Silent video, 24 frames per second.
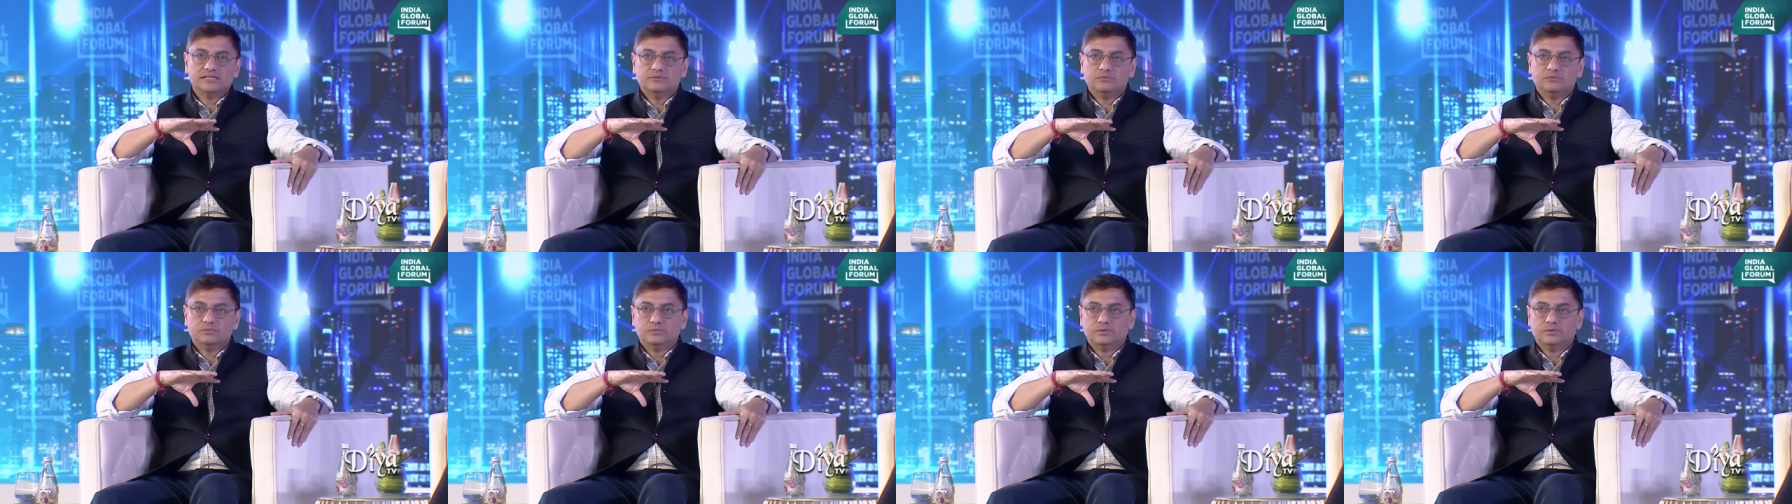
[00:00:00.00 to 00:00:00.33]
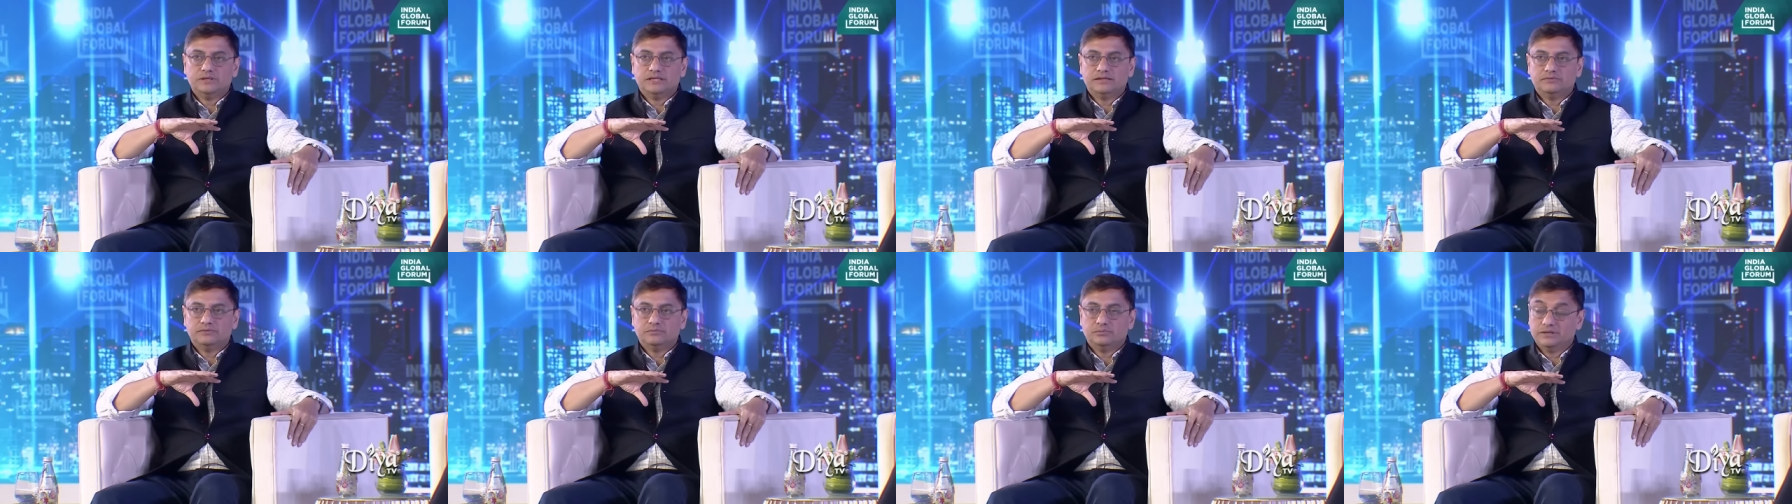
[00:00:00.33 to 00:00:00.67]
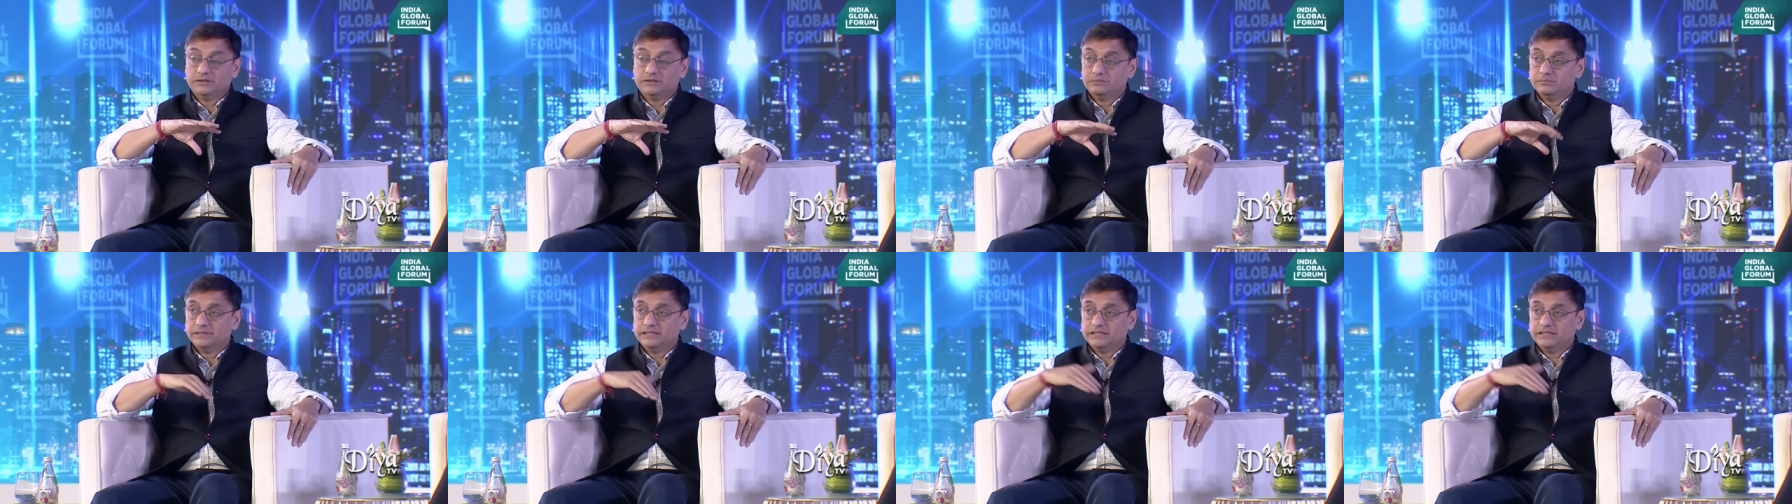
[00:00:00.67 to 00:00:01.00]
we
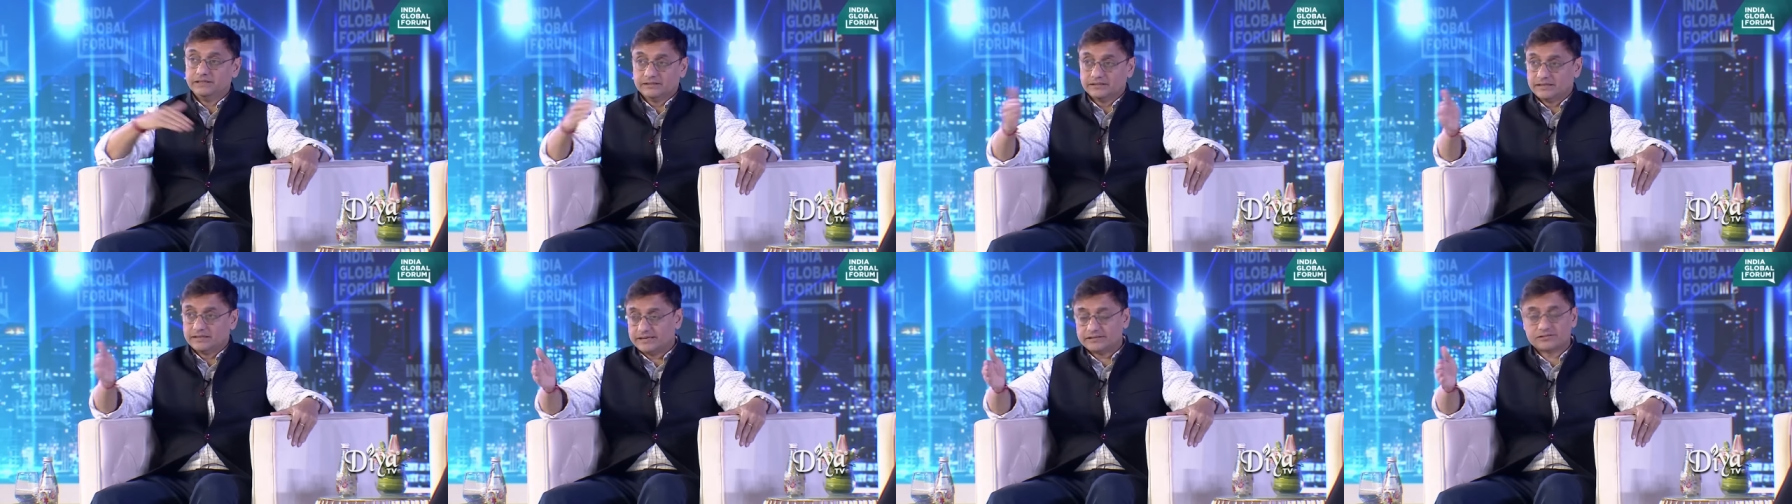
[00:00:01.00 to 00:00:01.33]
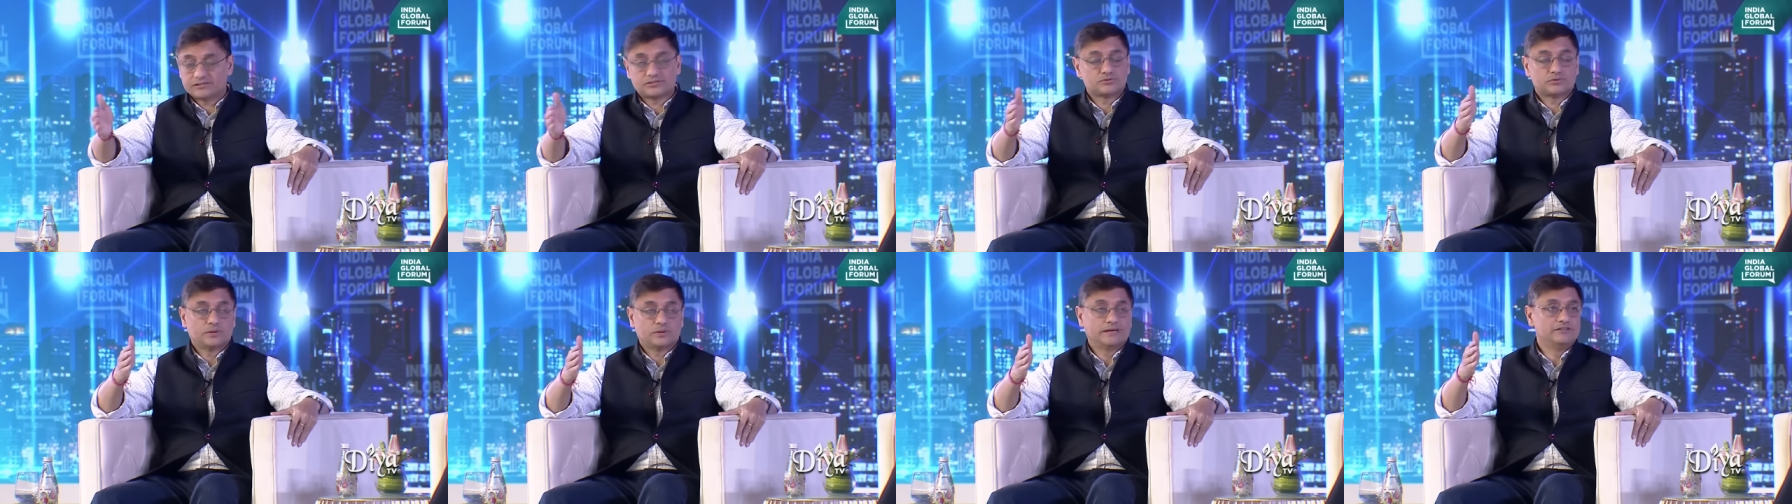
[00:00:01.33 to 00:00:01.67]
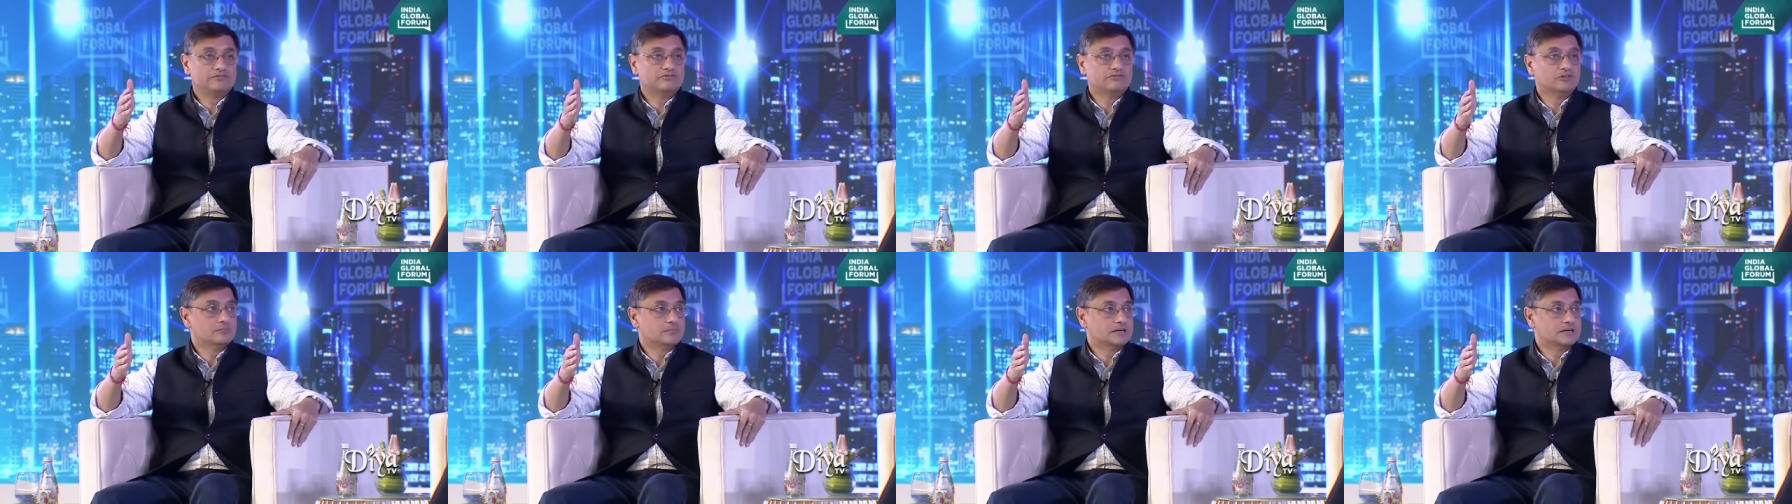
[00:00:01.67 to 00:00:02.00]
will be in the next 24